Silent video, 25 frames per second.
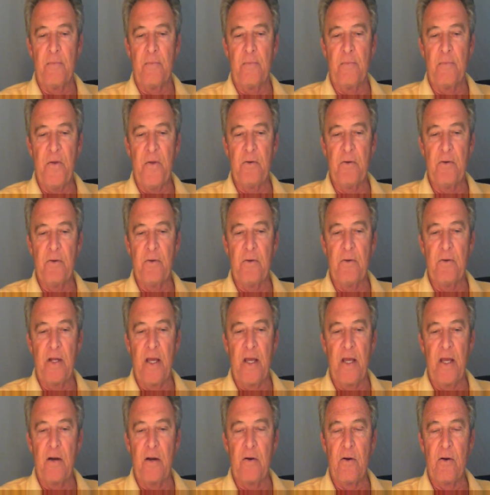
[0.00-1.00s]
here you can
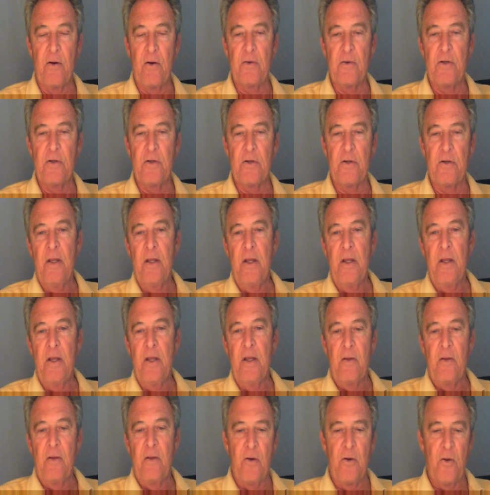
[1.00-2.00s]
add an arch.
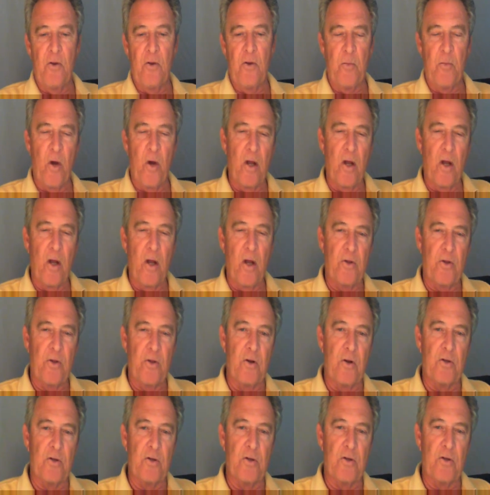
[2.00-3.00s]
The only problem with the
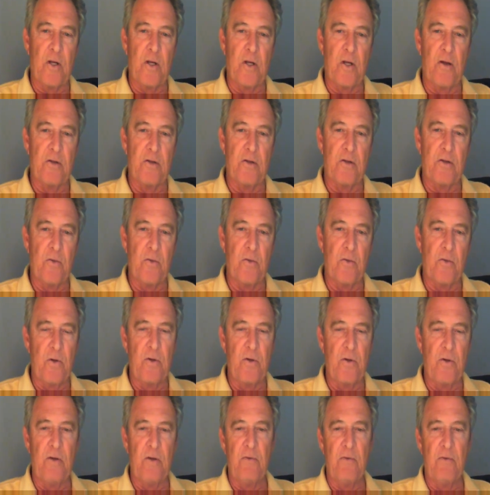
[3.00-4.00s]
arch right now is it will
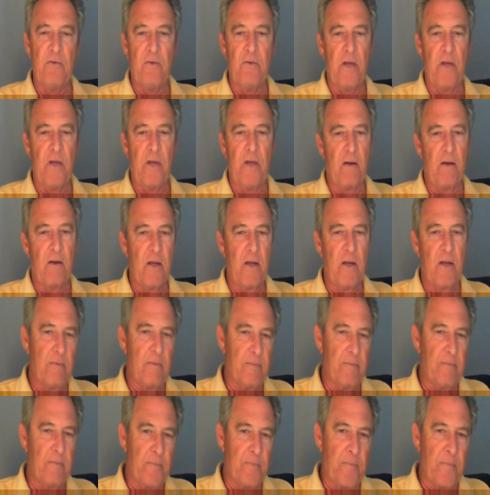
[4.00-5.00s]
give you the area,
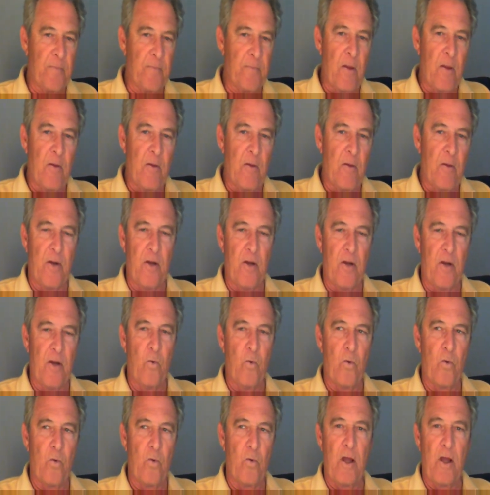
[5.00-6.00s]
but it
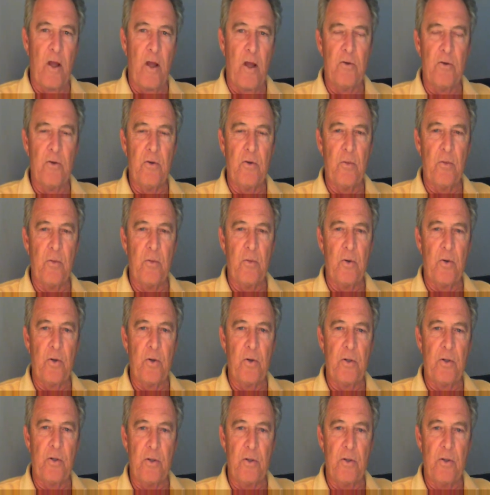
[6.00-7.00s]
won't allow you to
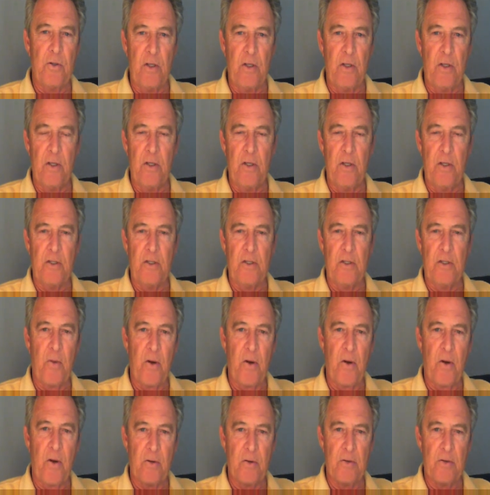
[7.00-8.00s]
put the
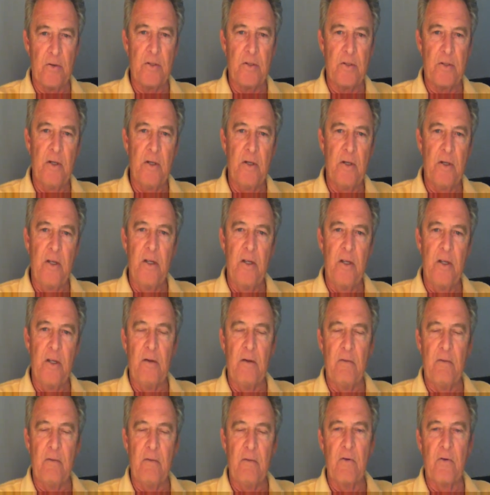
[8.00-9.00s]
spars,
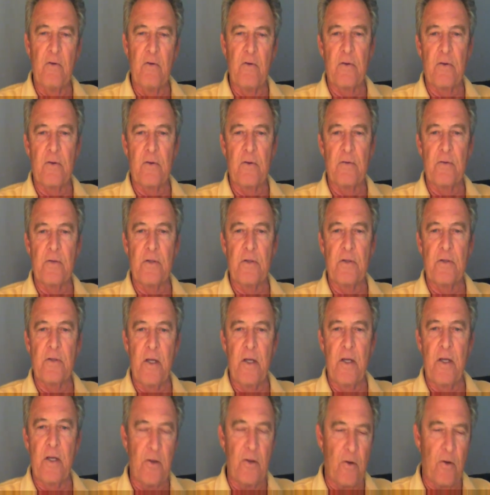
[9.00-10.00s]
the verticals,
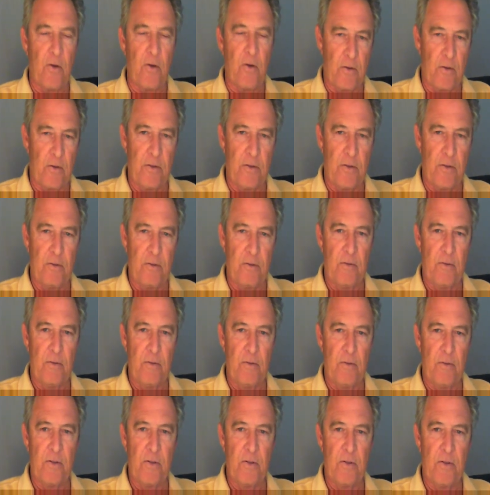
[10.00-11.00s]
in an arch.
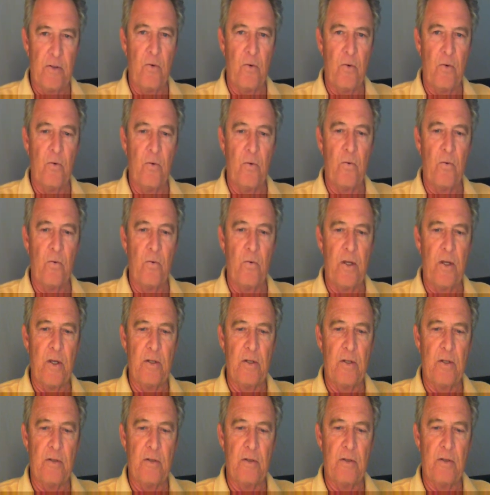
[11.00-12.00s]
So
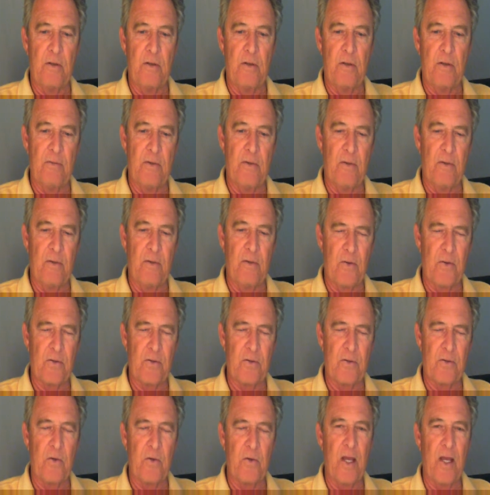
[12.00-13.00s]
it works
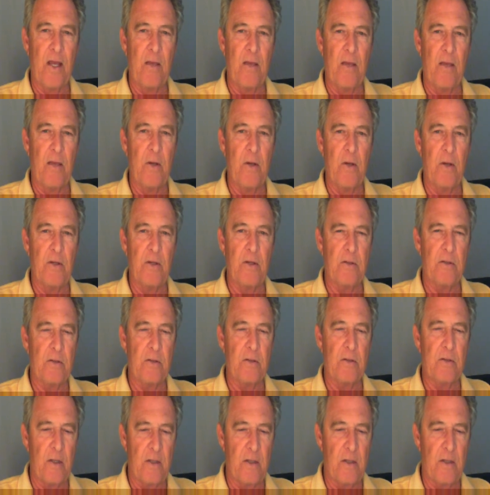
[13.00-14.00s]
okay, but it's
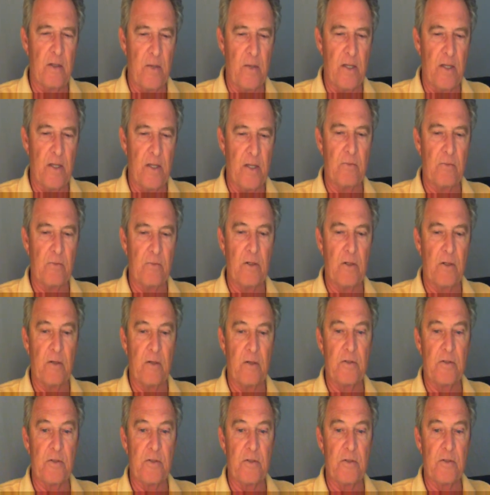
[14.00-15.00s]
not the best when it
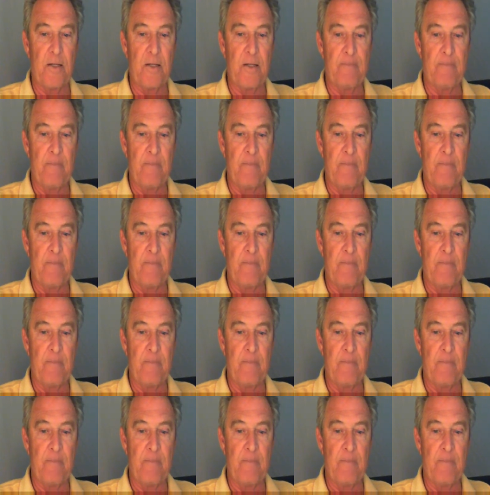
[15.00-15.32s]
comes to that.